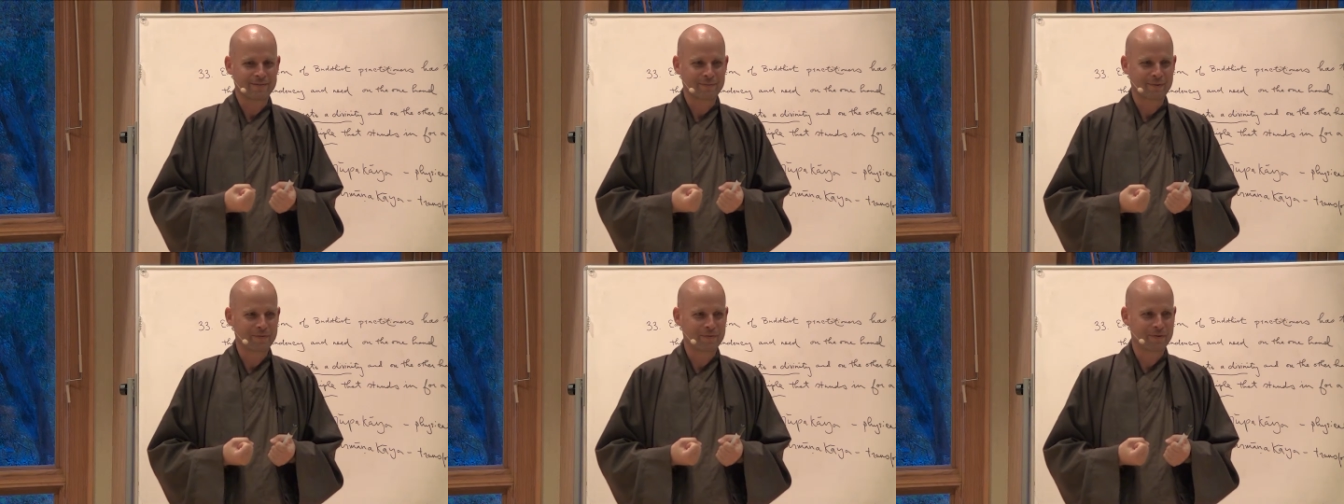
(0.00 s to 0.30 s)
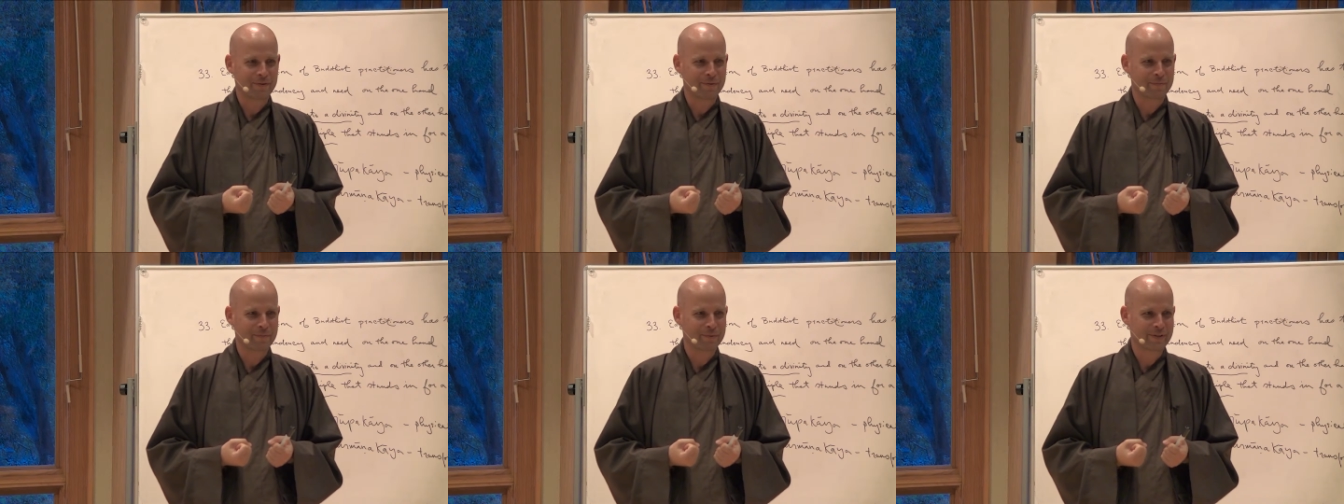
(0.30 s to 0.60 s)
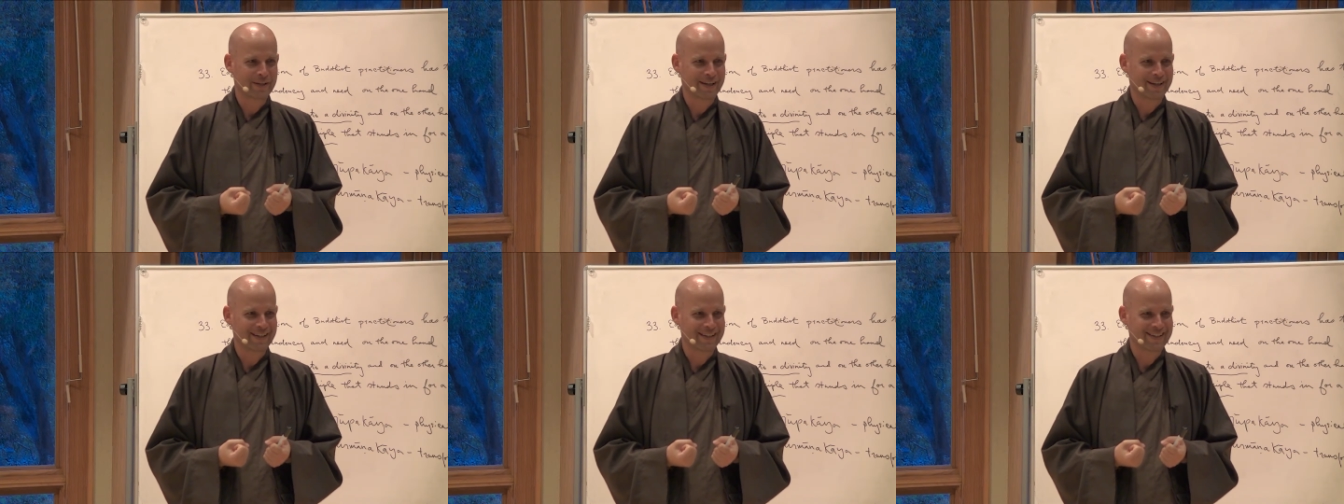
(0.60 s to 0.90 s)
before the
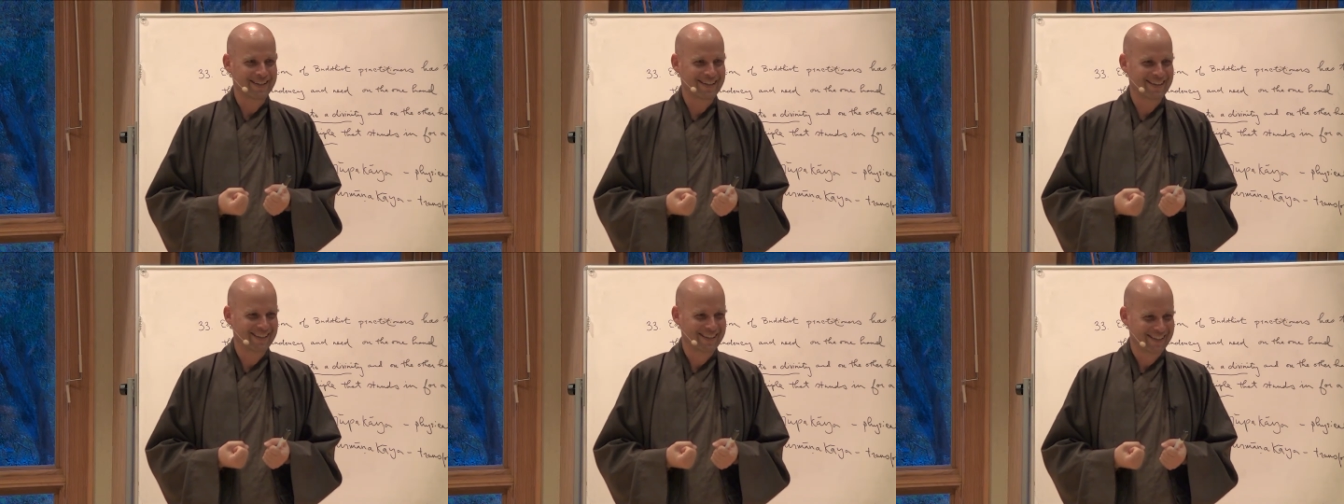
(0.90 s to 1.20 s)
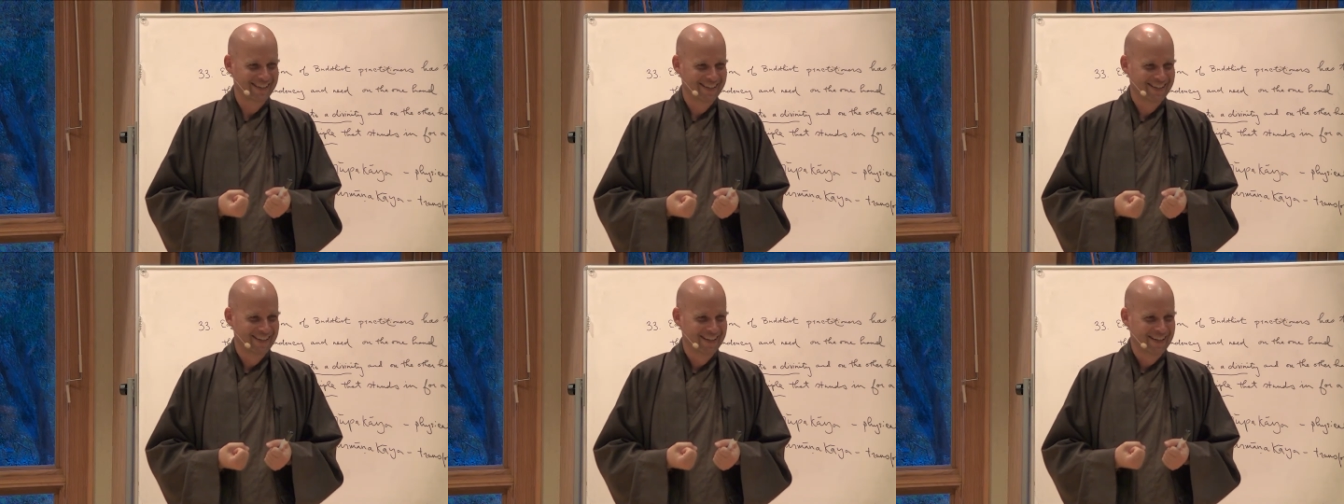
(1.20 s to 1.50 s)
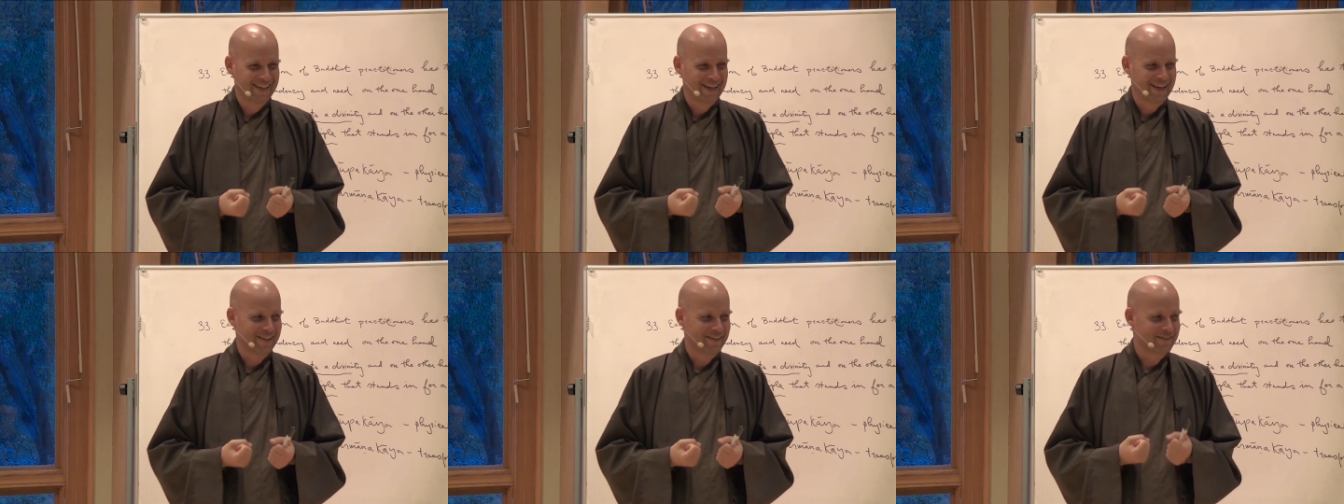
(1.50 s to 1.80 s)
Buddha
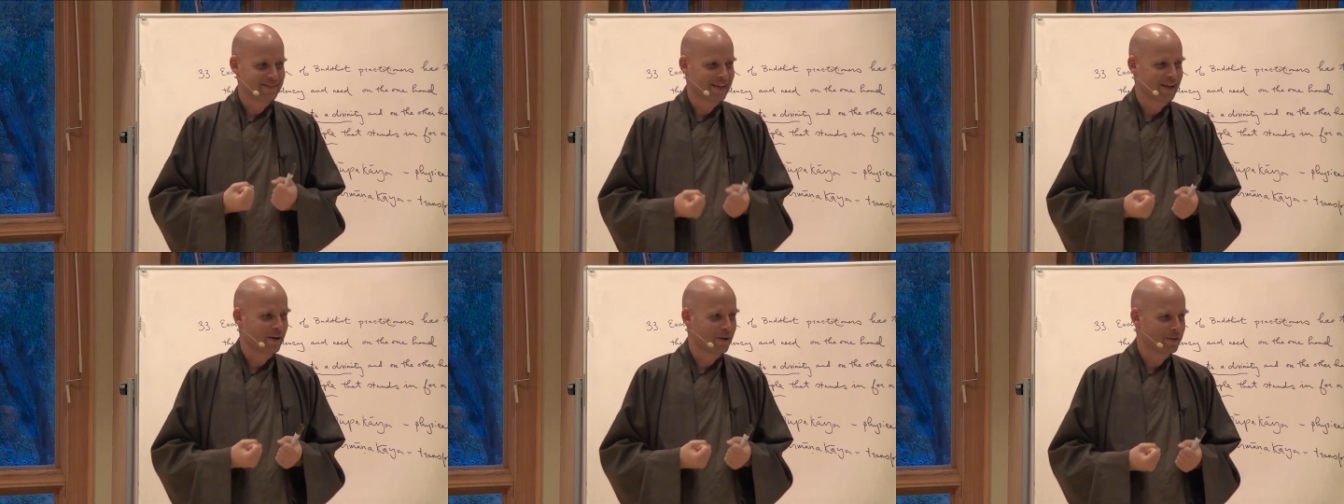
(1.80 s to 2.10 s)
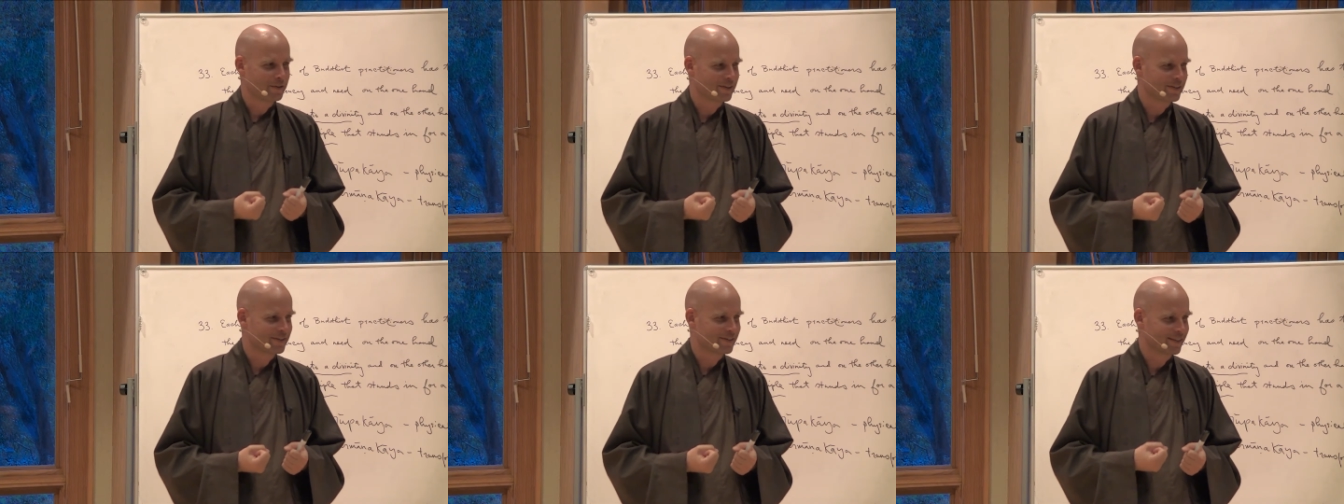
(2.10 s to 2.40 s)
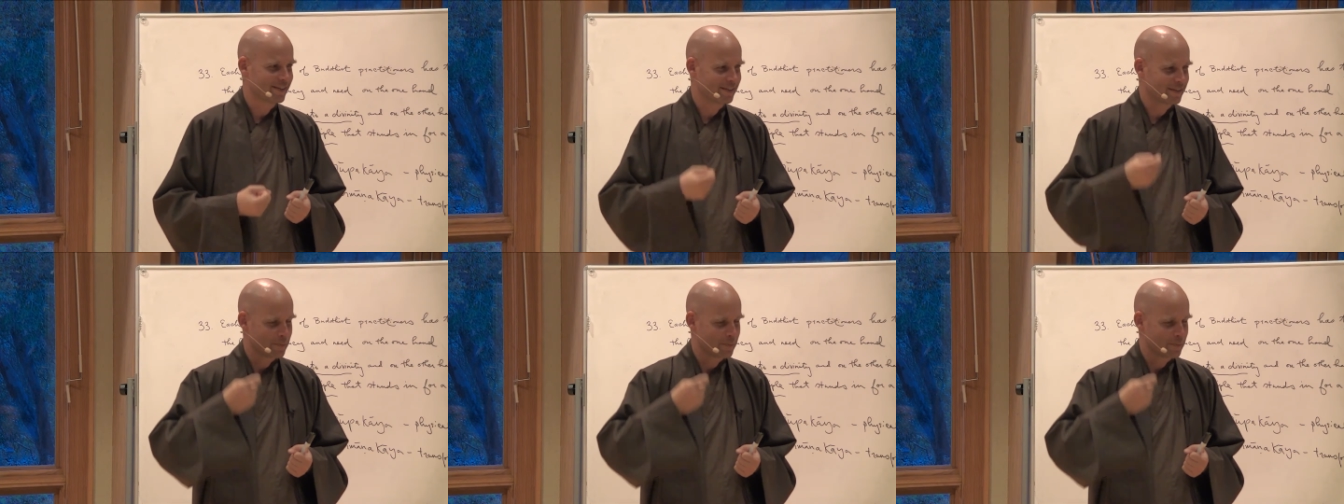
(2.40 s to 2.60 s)
and say all these things.